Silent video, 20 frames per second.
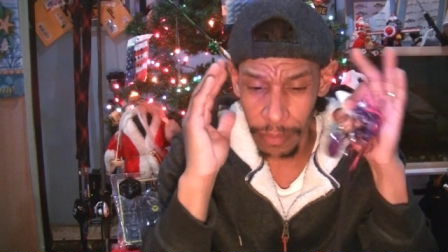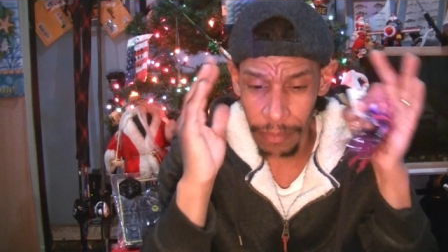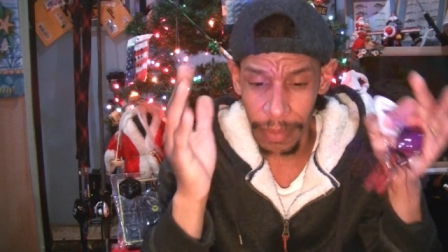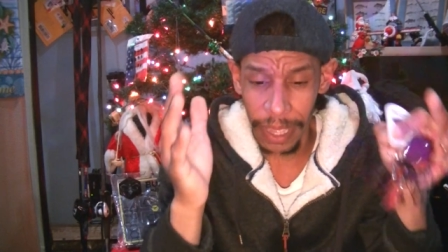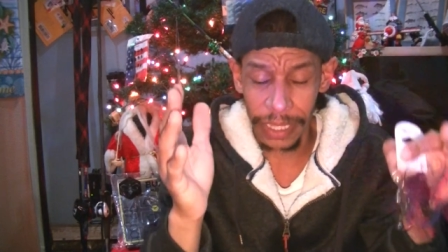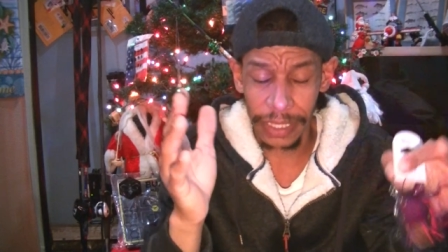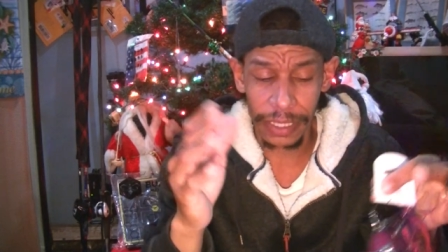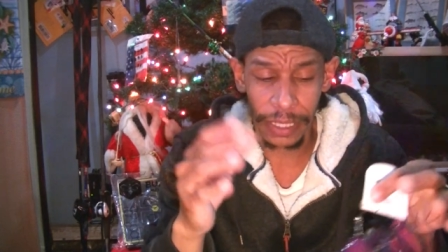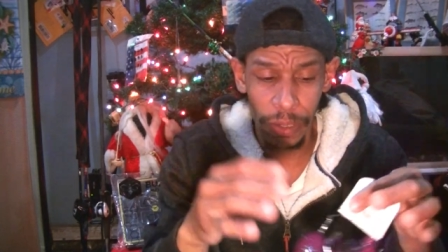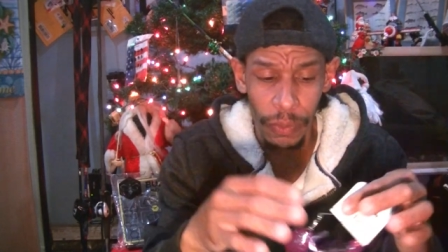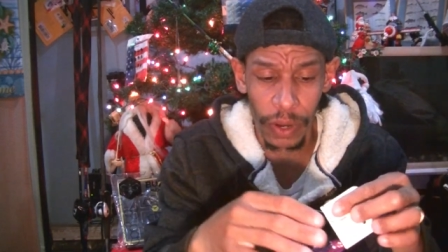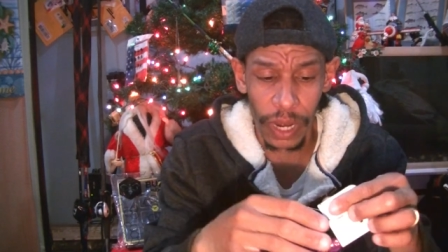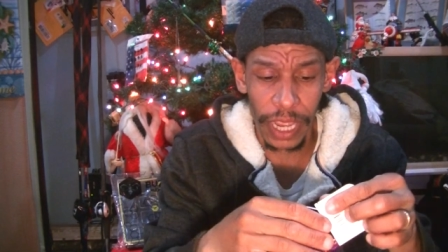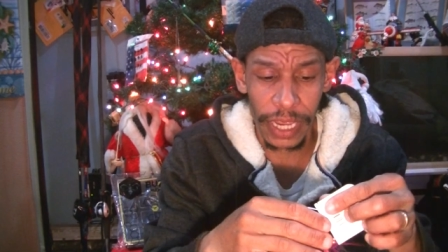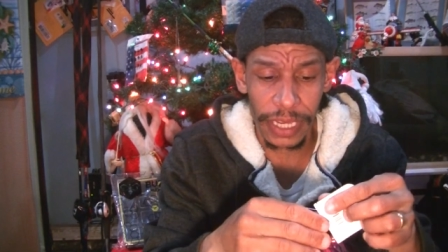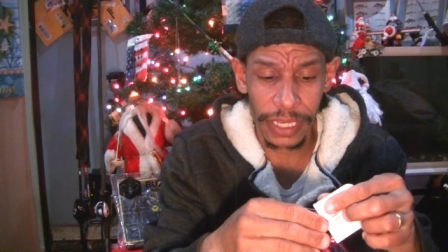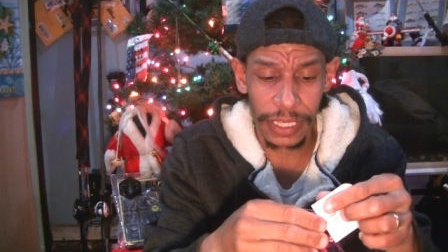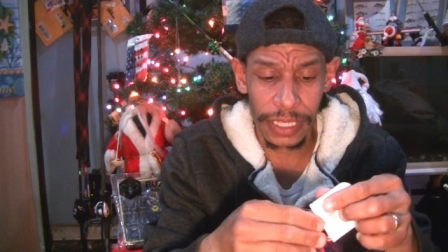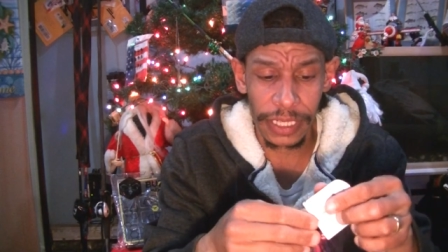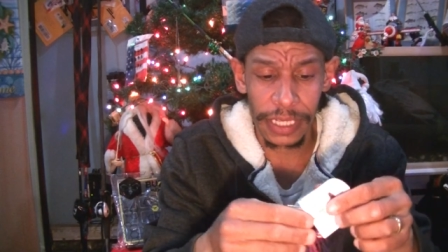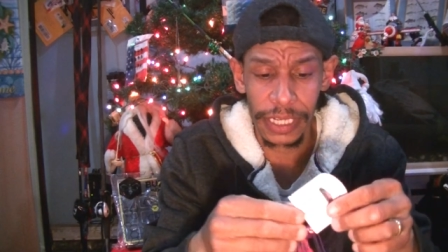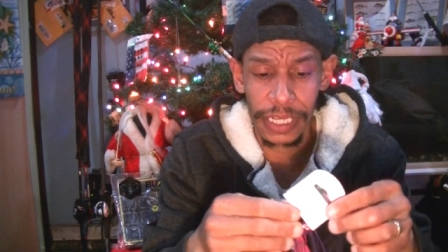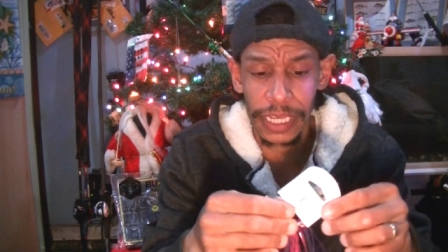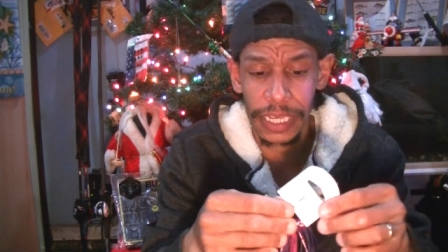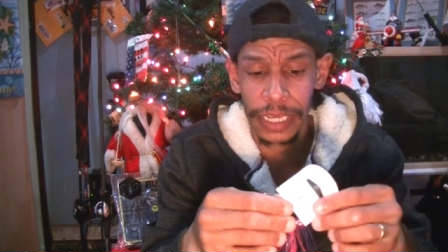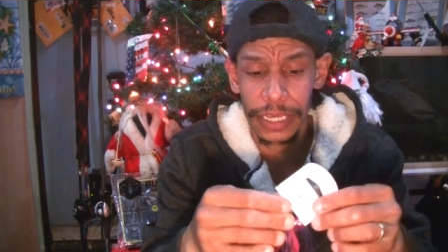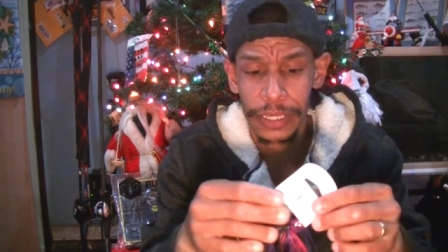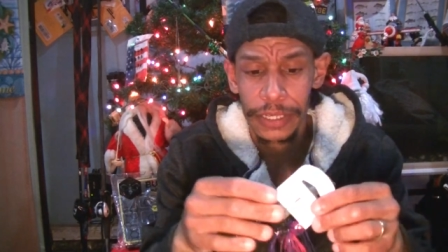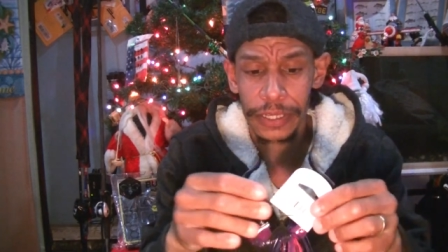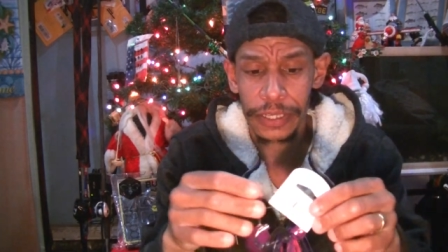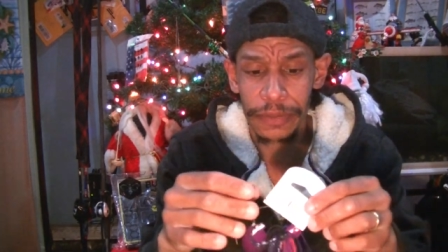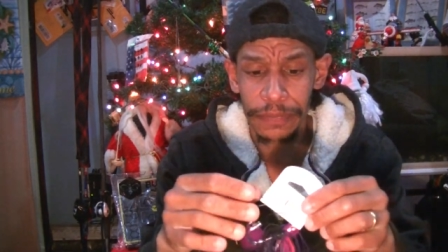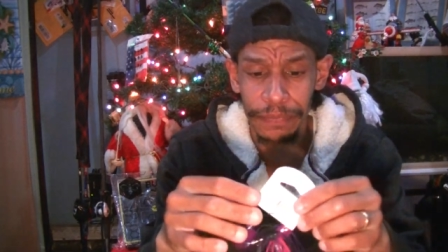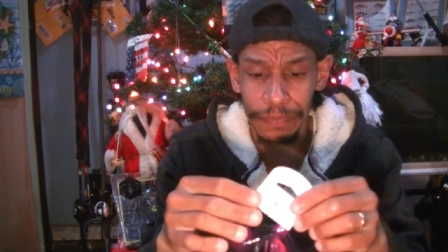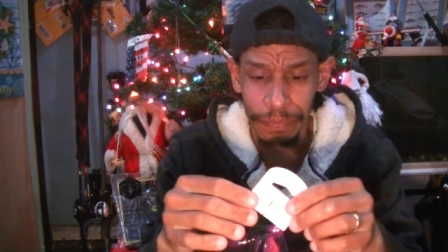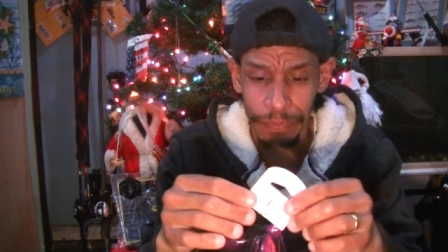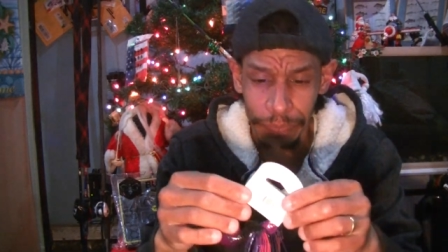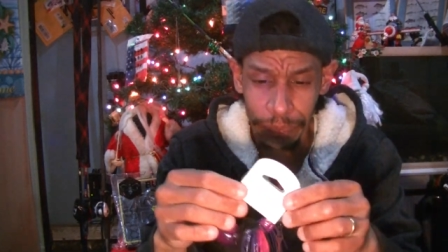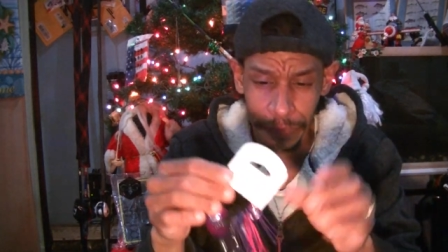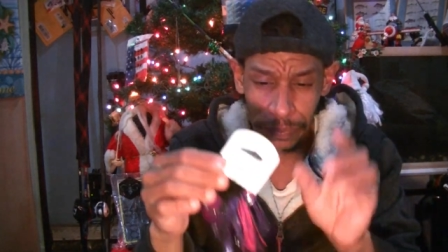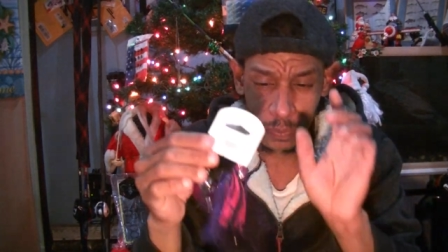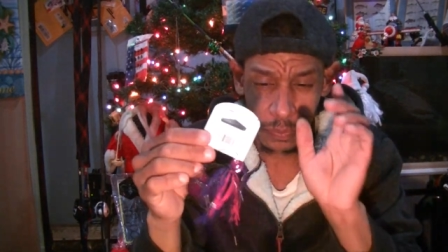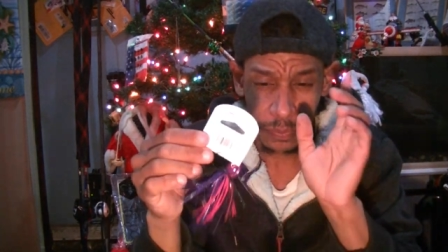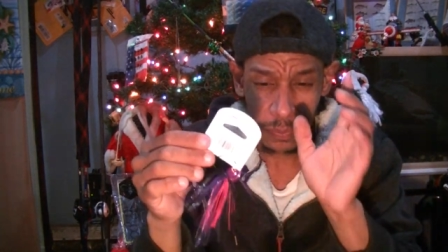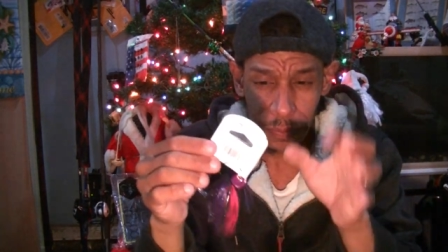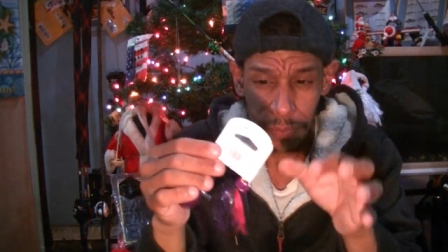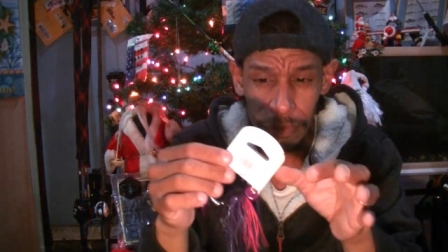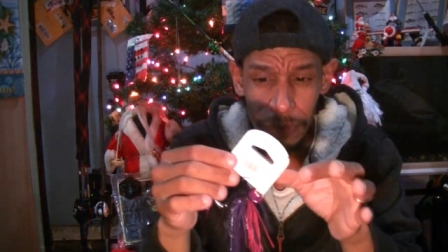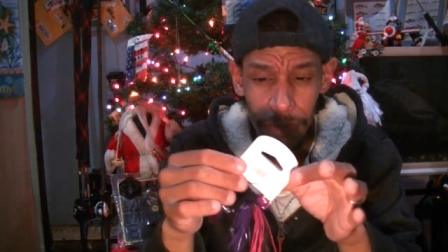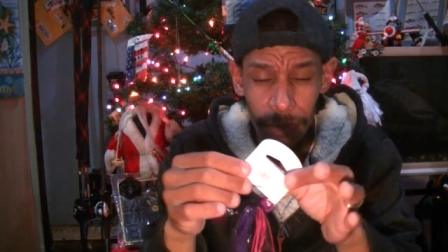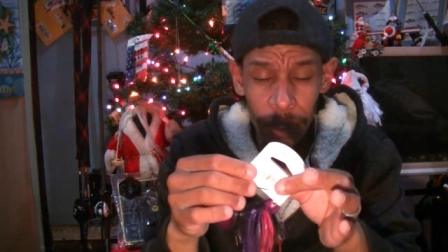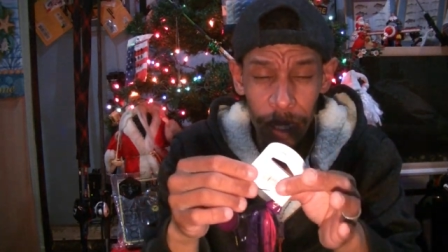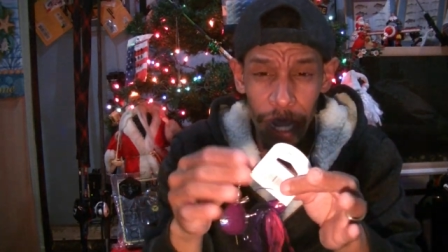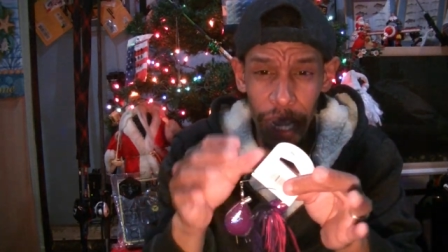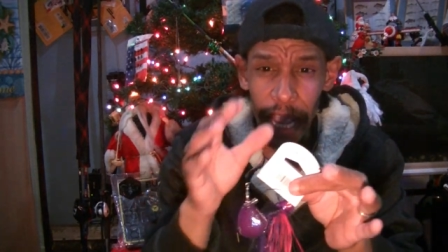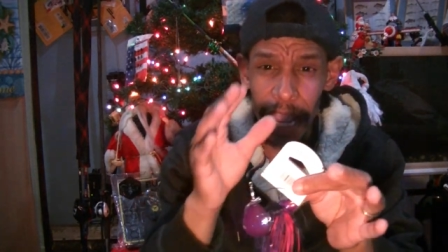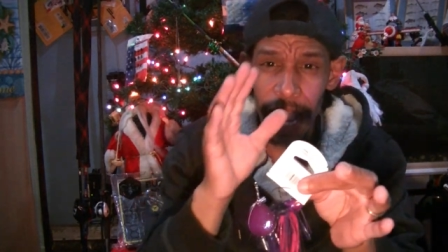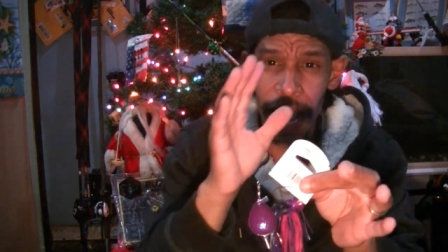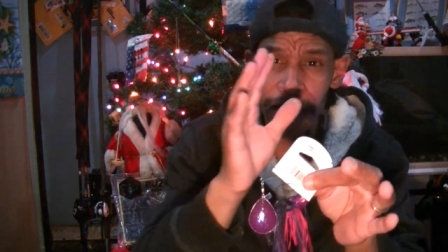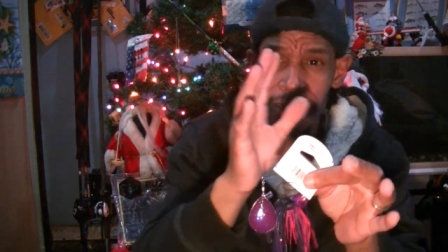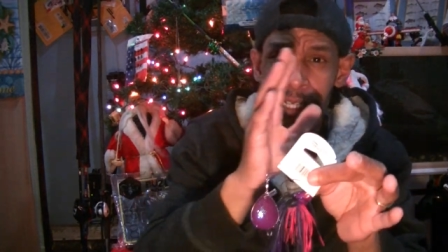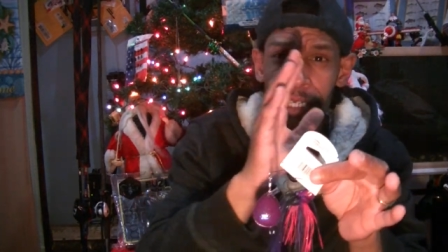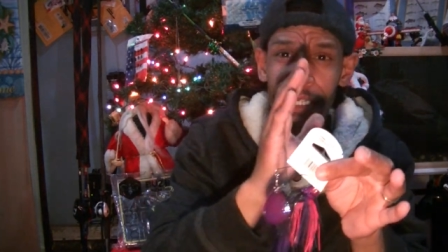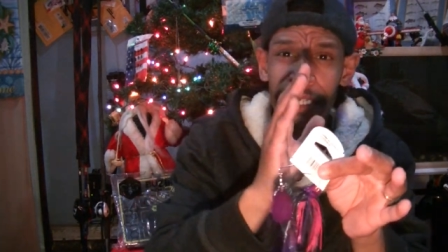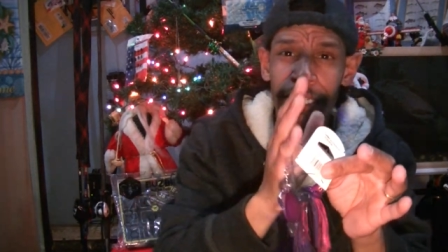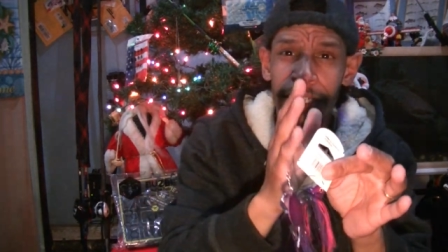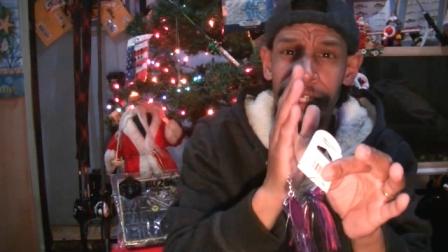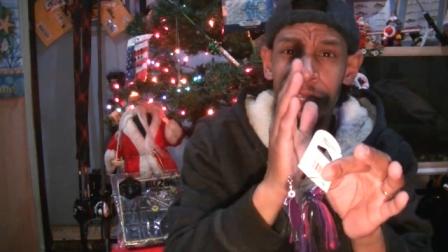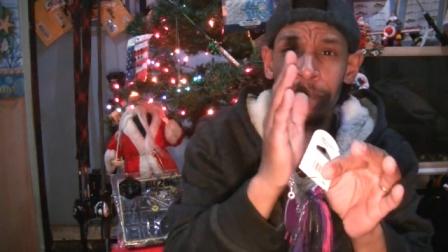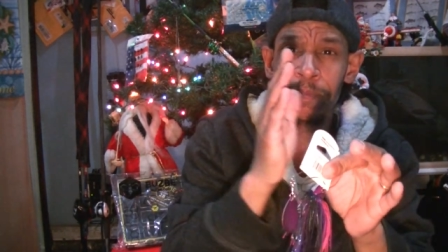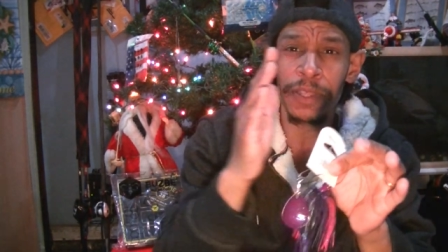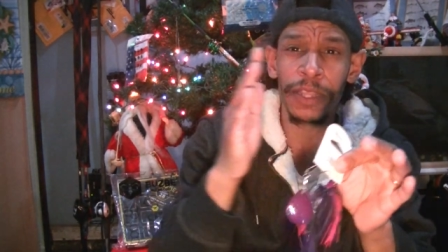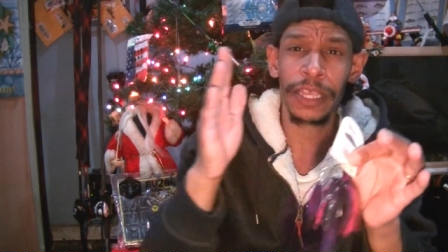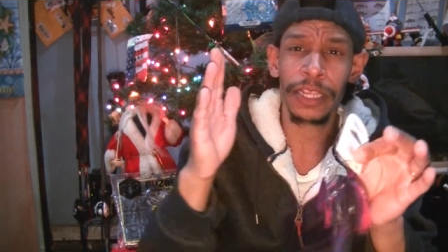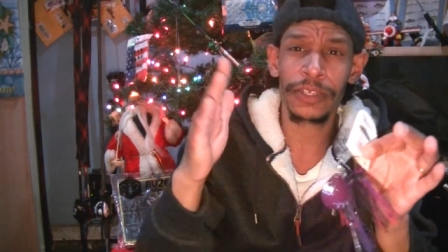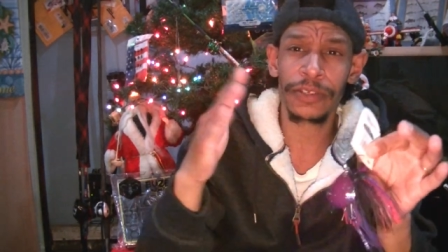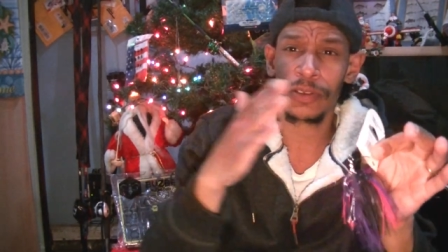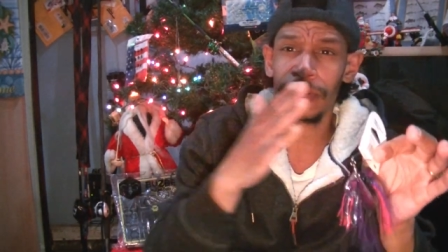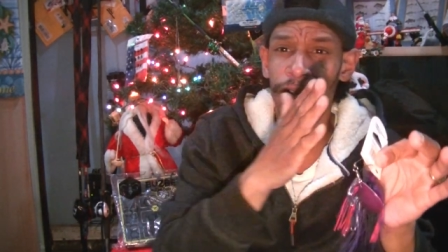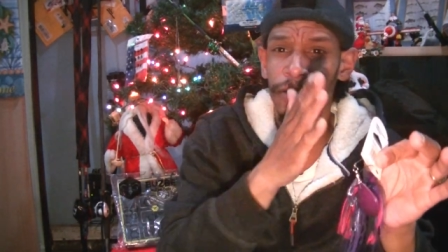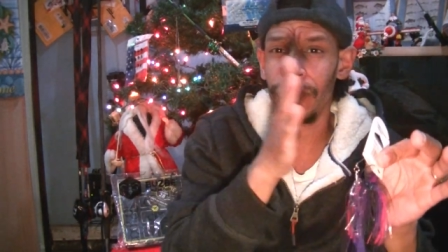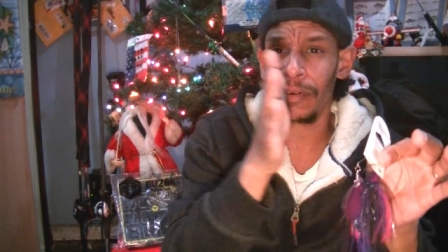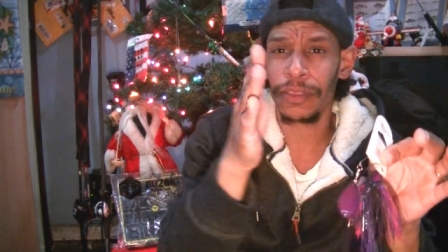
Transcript: mentally, what I can see is, as it stipulates on,